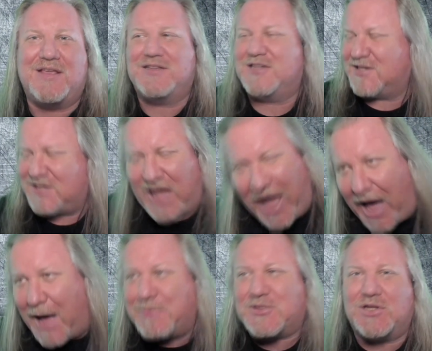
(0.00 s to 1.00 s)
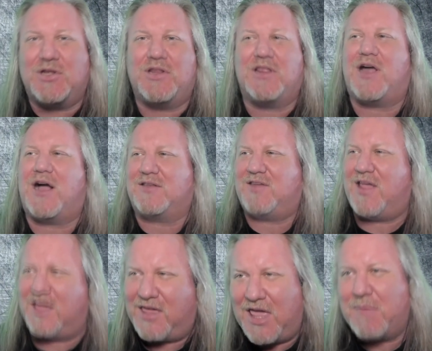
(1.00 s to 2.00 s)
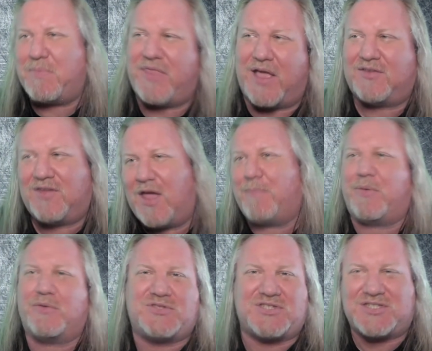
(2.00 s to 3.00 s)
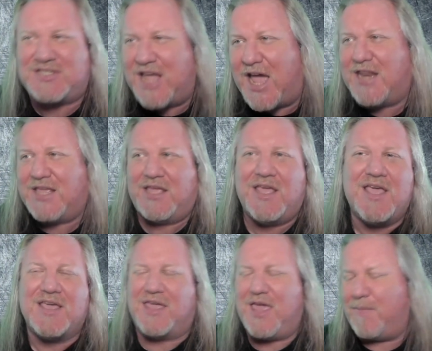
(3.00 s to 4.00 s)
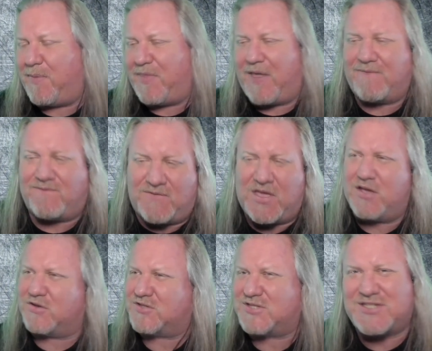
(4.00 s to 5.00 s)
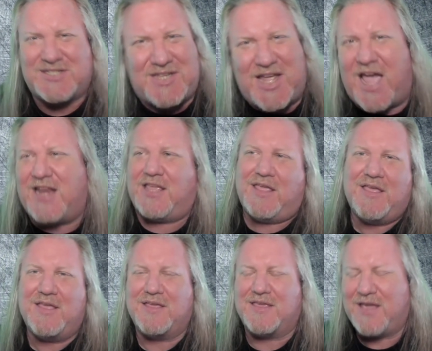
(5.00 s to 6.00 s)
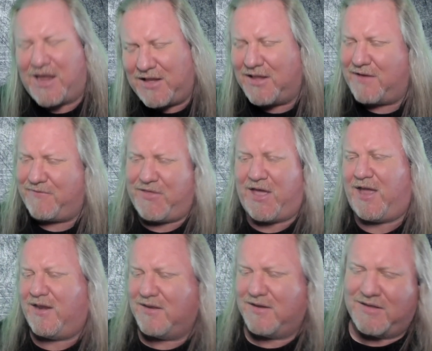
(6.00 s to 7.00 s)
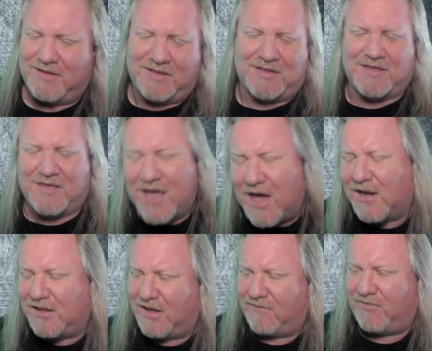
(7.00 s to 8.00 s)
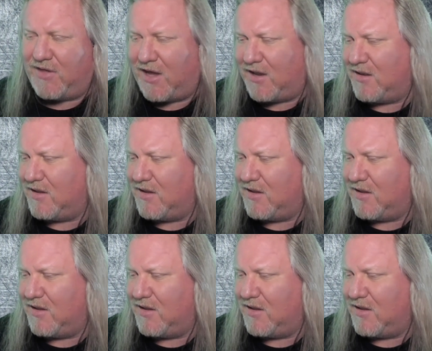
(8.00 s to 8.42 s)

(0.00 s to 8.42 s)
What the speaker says: Just absolutely locked in, keeping that tempo steady, keeping that feel steady. Gotta love that. Gotta love that.